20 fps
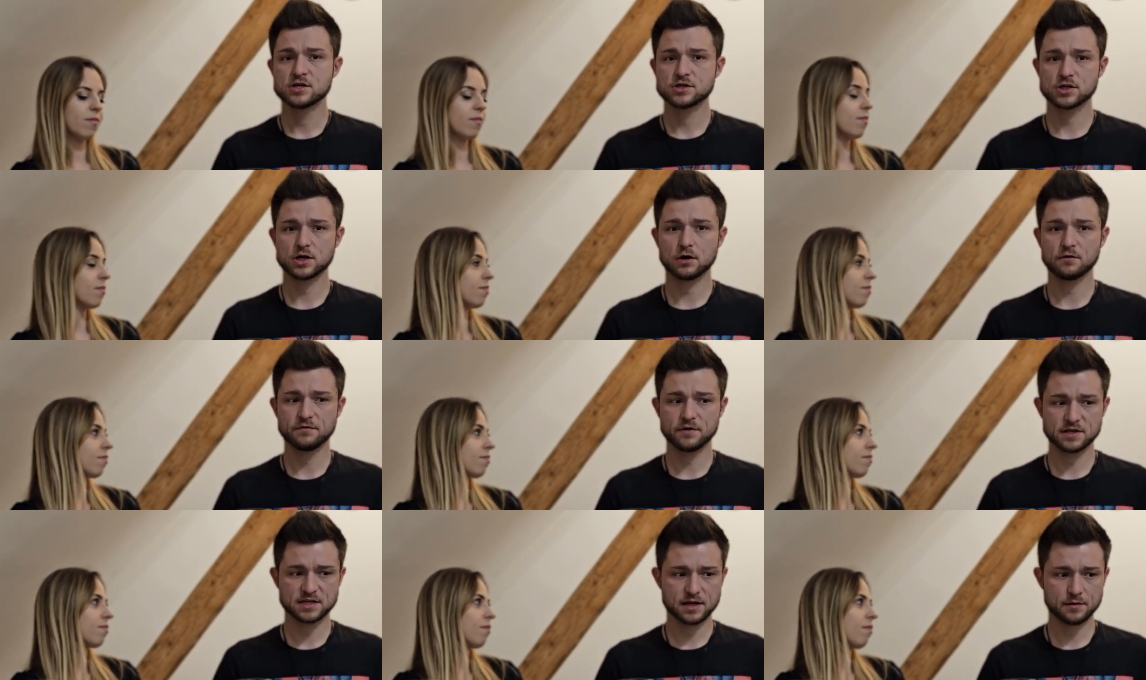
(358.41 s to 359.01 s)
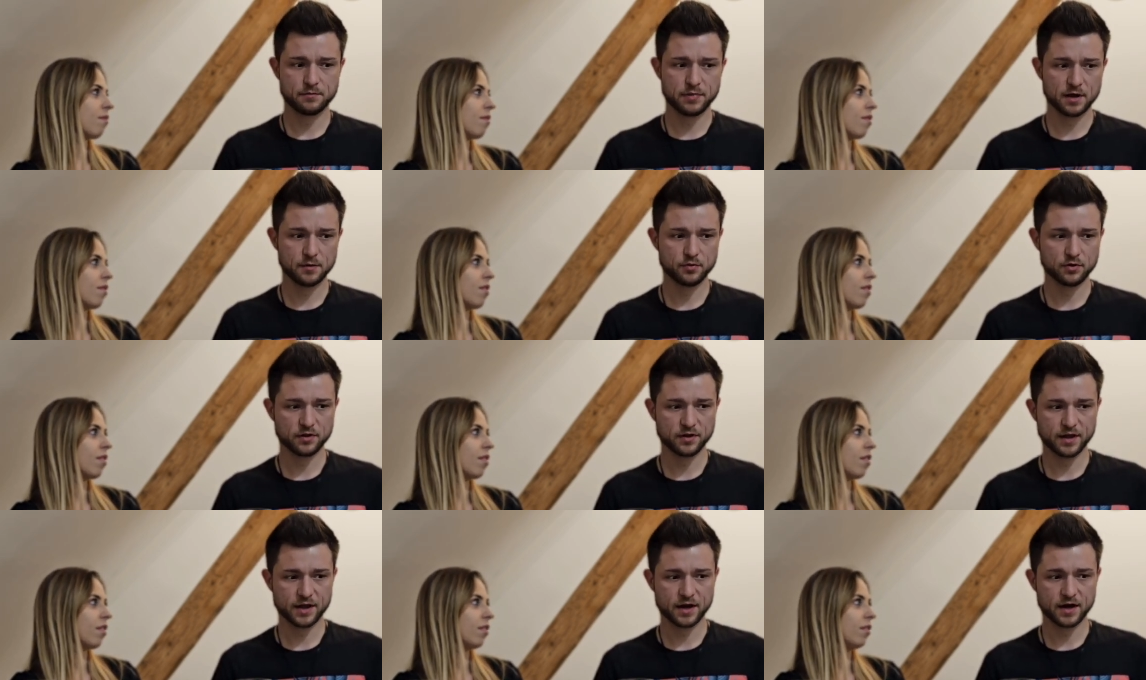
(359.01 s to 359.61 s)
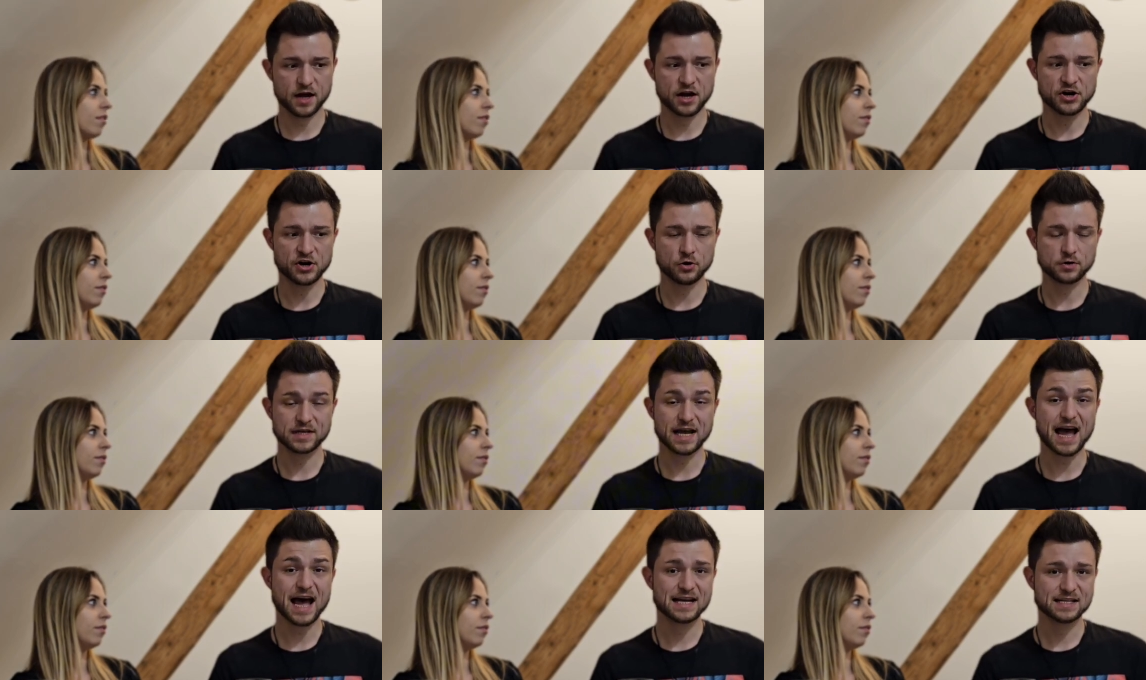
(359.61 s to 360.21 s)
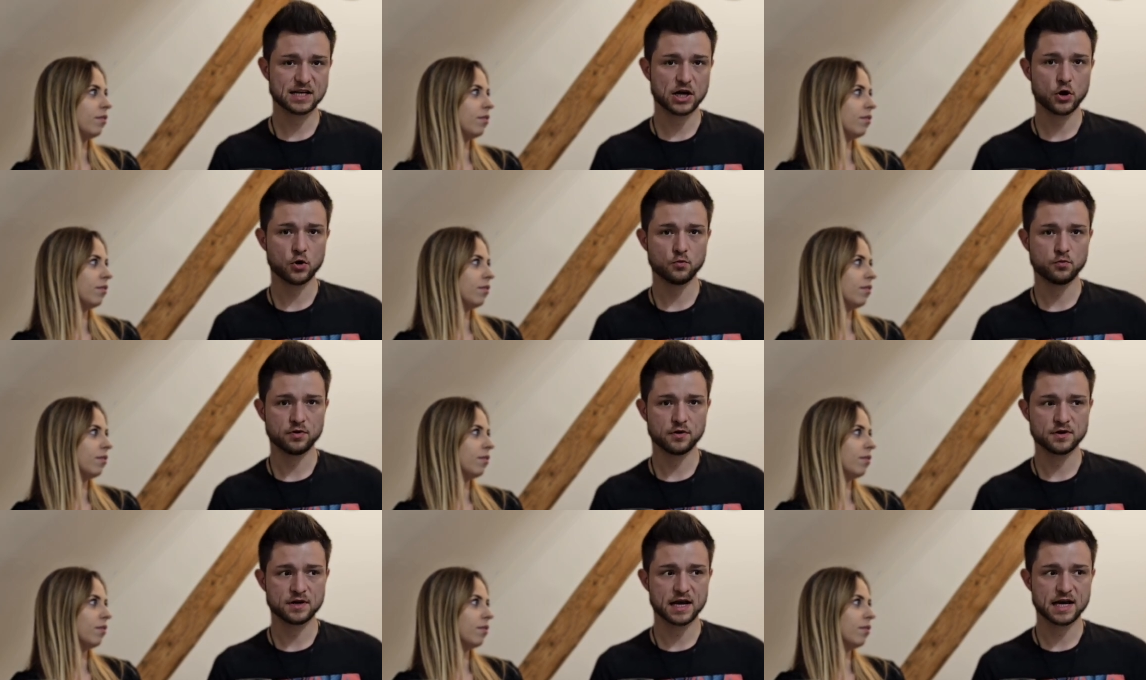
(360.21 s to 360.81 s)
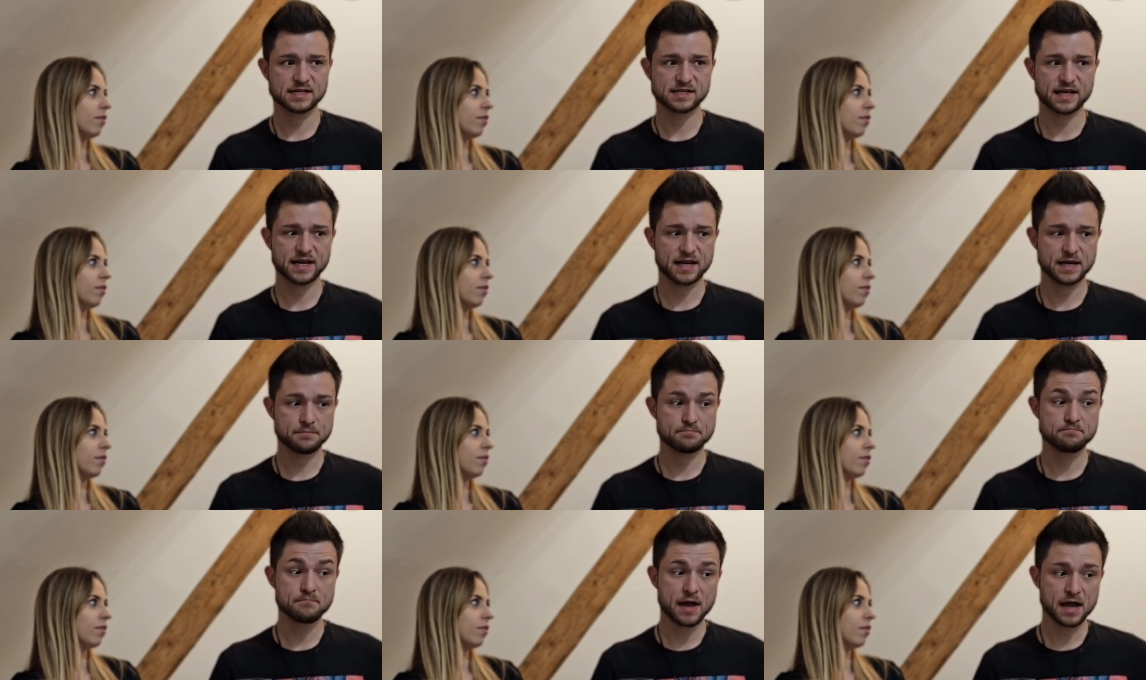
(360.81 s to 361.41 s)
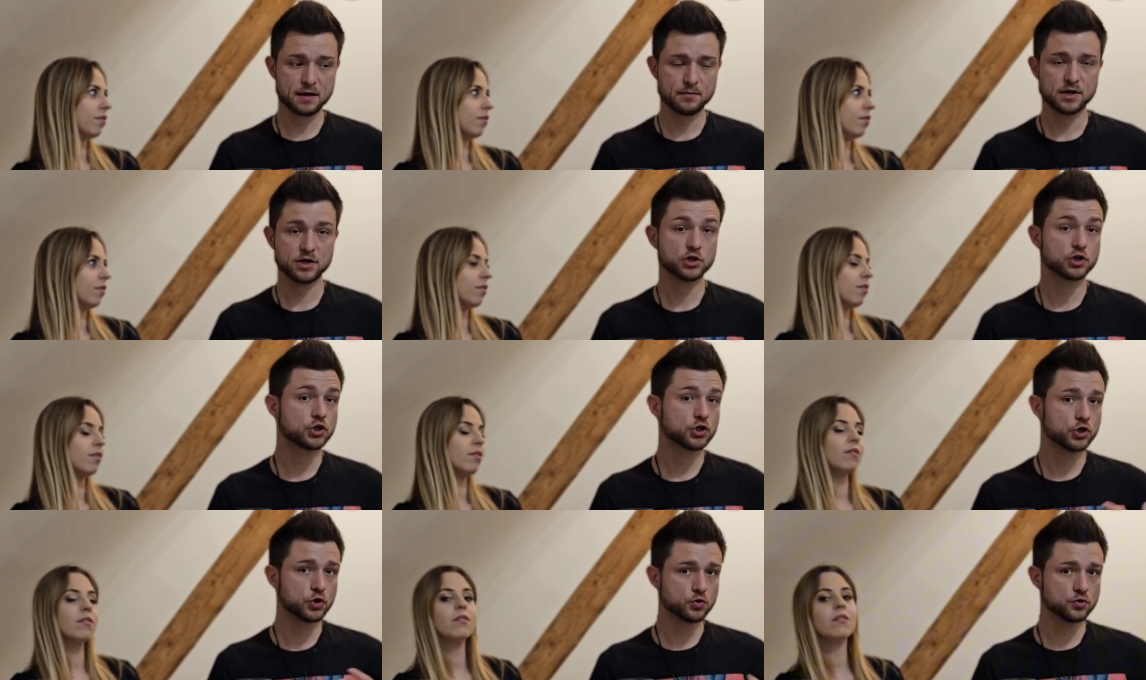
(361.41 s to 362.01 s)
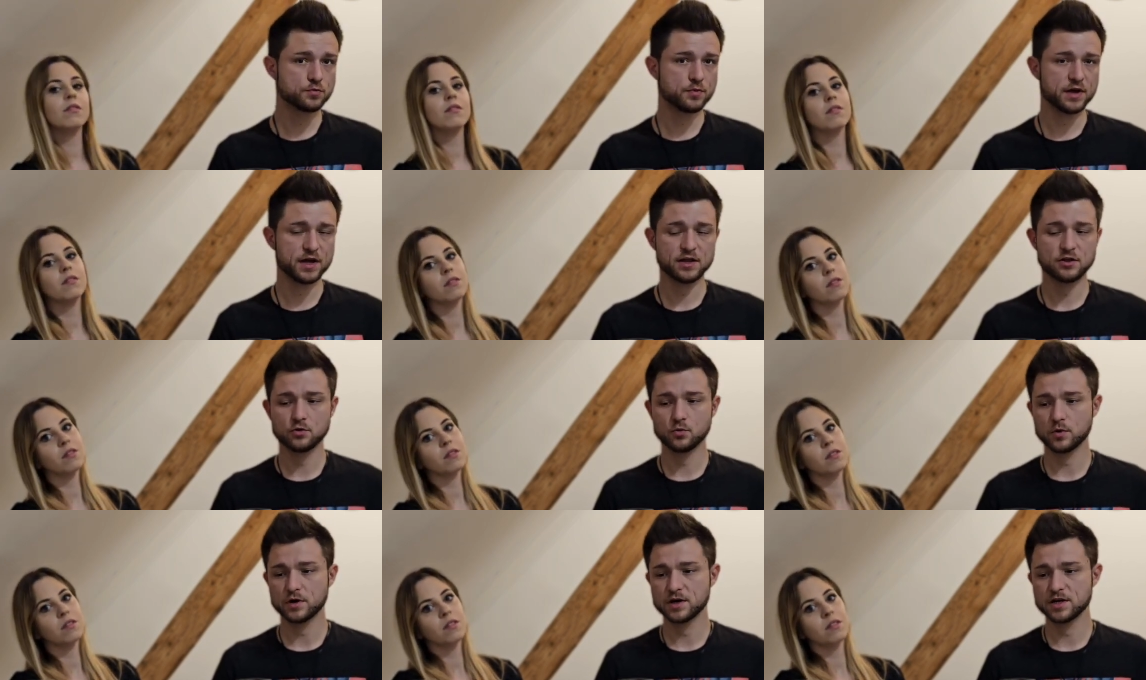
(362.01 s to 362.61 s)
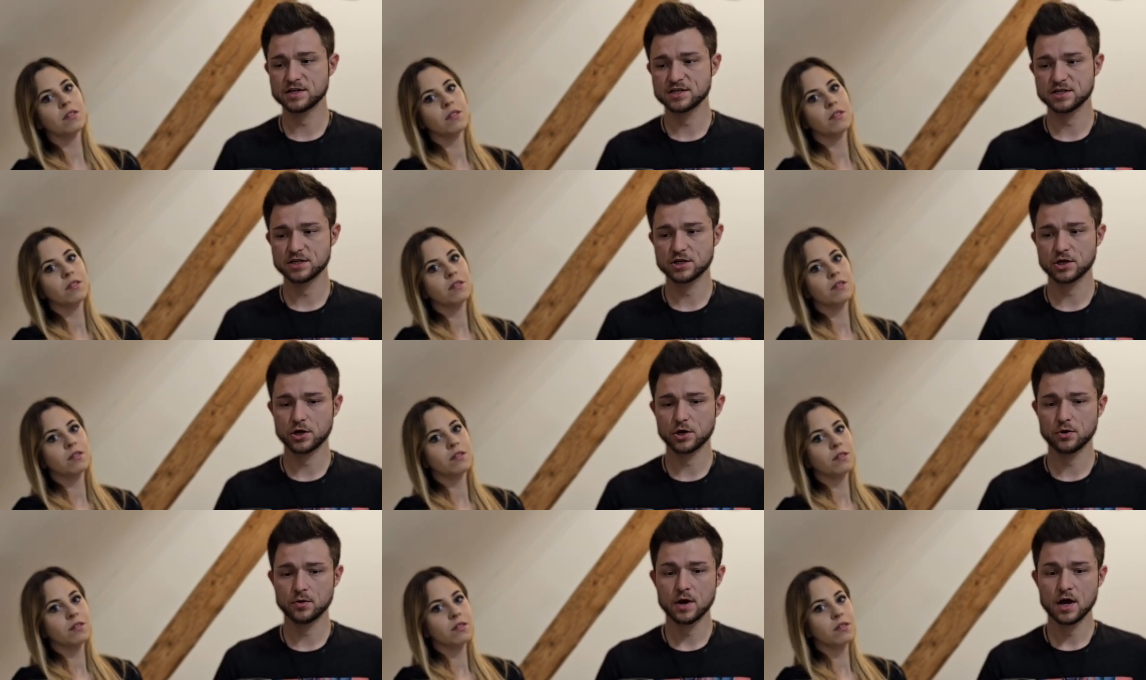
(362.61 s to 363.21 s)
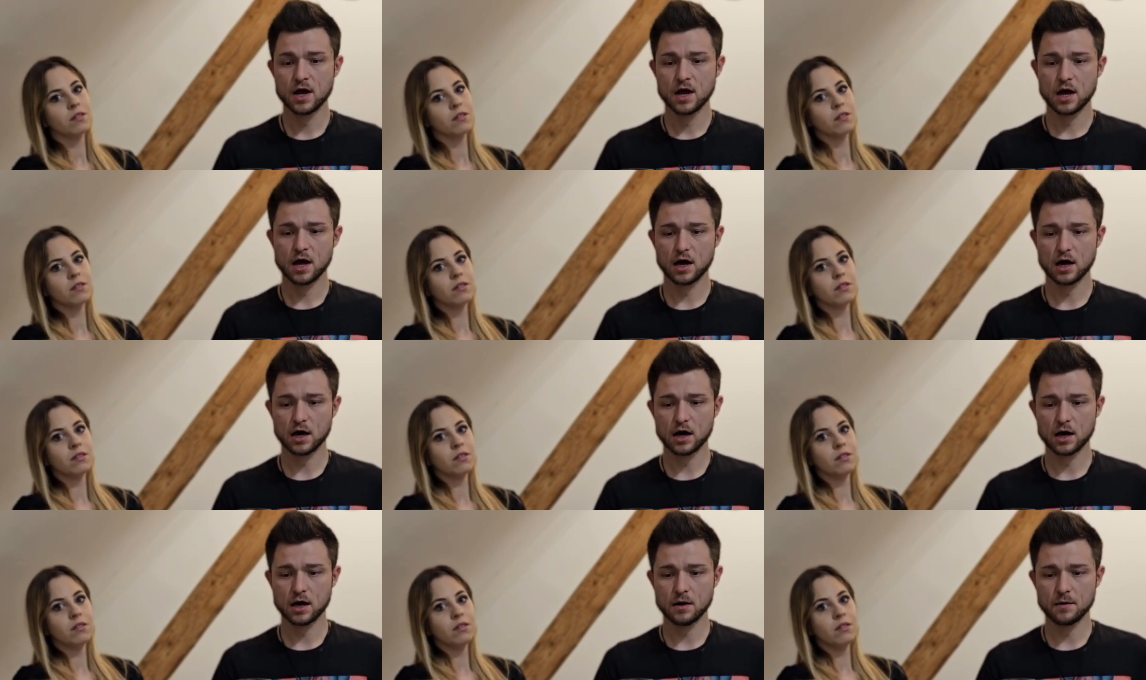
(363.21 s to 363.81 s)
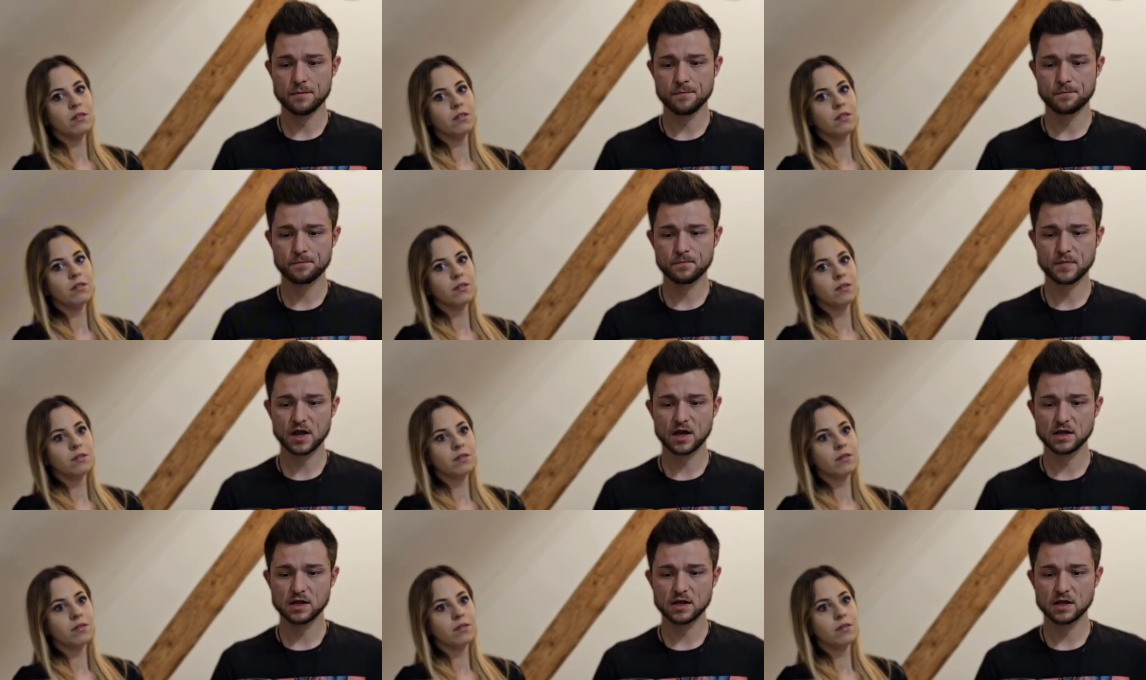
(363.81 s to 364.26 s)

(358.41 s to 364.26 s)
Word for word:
Speaker 1: So obviously people there are not as open as they maybe should be towards, you know, um,